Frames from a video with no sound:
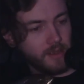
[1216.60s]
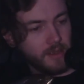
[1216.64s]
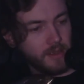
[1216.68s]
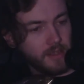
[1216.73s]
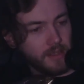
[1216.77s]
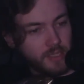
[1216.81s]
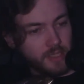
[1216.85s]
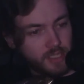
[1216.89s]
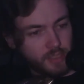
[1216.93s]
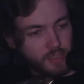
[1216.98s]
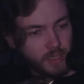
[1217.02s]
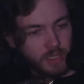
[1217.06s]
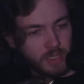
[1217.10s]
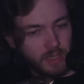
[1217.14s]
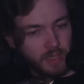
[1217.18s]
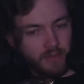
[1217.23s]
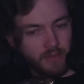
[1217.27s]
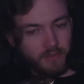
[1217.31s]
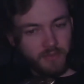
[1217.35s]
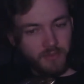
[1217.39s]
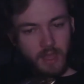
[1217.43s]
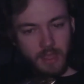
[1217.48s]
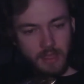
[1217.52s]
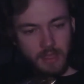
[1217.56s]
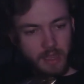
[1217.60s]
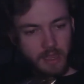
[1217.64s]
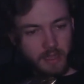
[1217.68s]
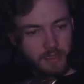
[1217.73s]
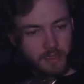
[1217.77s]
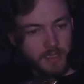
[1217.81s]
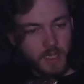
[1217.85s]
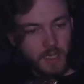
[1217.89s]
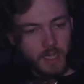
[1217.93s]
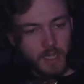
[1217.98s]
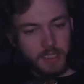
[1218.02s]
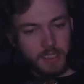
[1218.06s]
So I love that. Again, it
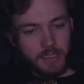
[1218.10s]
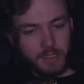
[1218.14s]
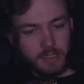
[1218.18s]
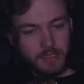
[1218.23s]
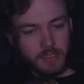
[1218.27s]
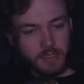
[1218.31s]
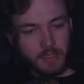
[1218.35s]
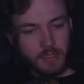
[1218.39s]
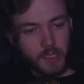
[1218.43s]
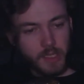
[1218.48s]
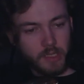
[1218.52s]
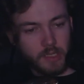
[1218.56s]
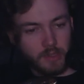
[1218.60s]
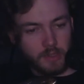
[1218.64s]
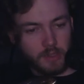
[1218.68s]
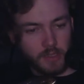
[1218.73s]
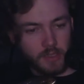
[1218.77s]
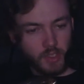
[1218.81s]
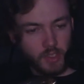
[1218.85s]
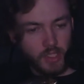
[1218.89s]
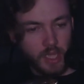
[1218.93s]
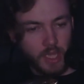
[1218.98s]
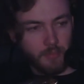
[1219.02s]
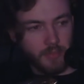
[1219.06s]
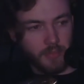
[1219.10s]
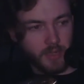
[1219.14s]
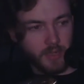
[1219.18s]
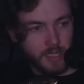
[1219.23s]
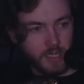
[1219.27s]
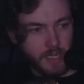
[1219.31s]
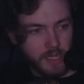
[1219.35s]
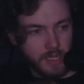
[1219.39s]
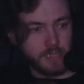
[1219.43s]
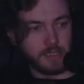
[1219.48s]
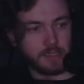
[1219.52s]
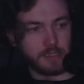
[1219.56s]
ties into the
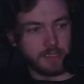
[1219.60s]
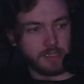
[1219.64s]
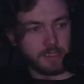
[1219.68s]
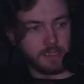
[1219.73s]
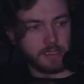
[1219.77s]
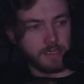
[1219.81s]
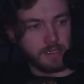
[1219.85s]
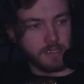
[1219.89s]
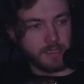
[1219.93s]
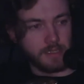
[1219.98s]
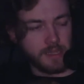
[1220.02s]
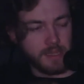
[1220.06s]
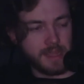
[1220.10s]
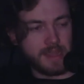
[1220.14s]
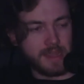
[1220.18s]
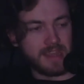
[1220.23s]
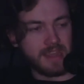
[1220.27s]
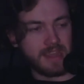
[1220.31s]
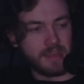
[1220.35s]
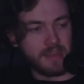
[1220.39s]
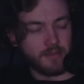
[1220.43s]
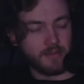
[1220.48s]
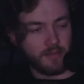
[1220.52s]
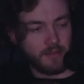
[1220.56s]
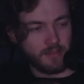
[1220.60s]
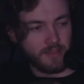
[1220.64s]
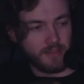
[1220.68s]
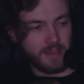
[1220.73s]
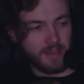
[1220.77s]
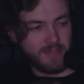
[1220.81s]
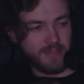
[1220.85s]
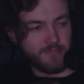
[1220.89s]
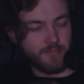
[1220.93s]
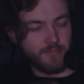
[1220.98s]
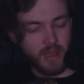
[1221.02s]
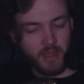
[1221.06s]
Japanese E
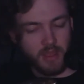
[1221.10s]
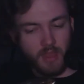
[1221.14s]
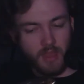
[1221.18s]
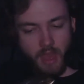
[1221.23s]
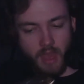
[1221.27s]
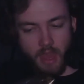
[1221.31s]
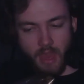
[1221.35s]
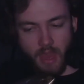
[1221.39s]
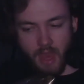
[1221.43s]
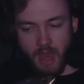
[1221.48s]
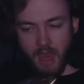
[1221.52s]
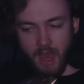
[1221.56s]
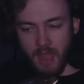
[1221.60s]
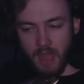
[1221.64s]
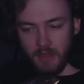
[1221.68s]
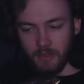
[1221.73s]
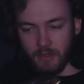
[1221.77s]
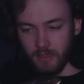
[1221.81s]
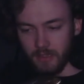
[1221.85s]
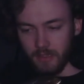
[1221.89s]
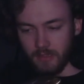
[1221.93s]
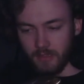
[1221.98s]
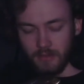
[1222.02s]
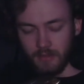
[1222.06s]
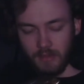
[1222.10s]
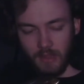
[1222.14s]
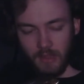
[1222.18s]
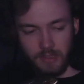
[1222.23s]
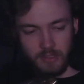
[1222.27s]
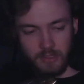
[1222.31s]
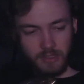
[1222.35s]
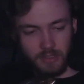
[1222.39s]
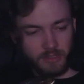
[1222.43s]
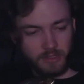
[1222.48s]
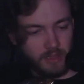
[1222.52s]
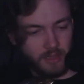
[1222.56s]
theme, and I
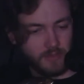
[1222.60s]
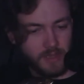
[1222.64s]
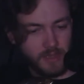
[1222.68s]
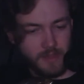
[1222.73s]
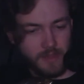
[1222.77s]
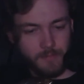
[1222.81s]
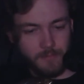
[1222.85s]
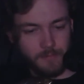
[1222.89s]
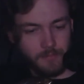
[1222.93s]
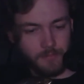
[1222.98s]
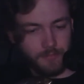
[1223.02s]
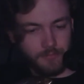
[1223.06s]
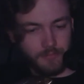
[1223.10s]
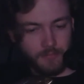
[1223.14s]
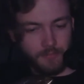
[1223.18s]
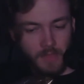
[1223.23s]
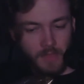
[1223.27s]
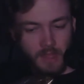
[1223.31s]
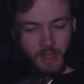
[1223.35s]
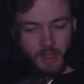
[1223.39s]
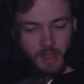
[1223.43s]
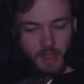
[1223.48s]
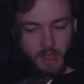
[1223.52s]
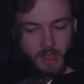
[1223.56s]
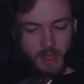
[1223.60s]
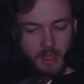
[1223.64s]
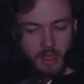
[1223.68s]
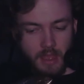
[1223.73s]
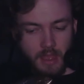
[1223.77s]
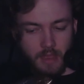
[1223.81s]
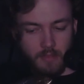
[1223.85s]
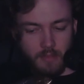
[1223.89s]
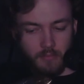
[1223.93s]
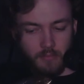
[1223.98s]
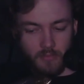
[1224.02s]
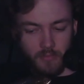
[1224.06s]
just love it.
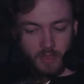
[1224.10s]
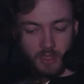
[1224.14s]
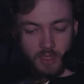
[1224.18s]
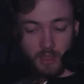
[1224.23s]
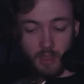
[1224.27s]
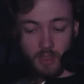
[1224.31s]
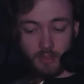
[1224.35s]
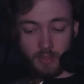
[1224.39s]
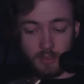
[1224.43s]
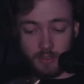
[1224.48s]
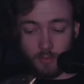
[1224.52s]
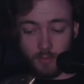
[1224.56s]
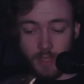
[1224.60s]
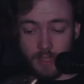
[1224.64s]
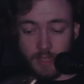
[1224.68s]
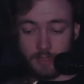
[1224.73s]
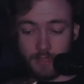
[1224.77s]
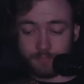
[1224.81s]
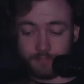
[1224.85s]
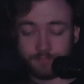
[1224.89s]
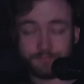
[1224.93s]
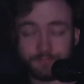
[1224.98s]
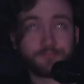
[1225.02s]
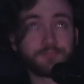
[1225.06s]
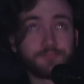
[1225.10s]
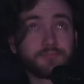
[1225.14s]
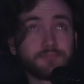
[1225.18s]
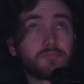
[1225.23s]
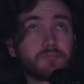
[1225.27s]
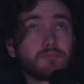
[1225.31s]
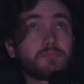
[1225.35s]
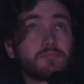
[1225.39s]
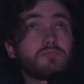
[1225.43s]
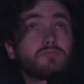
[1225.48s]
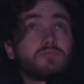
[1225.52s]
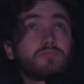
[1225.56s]
The cutaway,
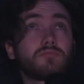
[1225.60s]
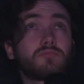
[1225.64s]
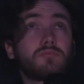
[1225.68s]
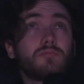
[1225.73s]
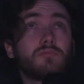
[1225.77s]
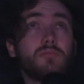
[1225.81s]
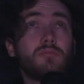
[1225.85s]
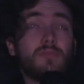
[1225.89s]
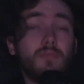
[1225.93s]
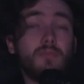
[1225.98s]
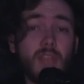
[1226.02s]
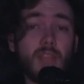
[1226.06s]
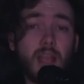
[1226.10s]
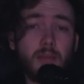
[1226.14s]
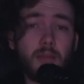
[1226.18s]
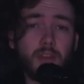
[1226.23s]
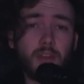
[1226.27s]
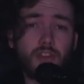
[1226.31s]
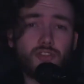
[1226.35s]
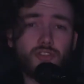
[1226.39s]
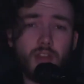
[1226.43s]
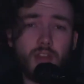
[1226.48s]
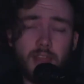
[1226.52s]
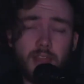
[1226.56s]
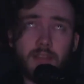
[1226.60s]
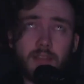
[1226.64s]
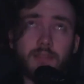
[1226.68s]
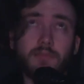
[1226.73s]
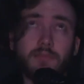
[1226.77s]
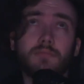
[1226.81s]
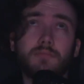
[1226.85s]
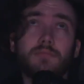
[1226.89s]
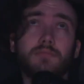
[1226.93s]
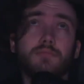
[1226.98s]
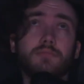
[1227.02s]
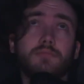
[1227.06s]
I'm going to try and
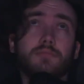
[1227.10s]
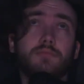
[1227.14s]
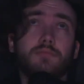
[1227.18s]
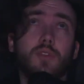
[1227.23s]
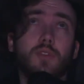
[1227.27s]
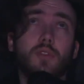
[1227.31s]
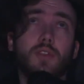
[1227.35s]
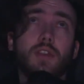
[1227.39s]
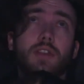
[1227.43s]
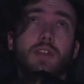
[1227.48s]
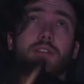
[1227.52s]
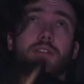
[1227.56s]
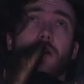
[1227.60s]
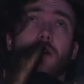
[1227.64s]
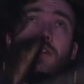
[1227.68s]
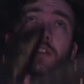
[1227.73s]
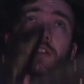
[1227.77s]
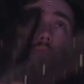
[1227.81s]
pull the guitar up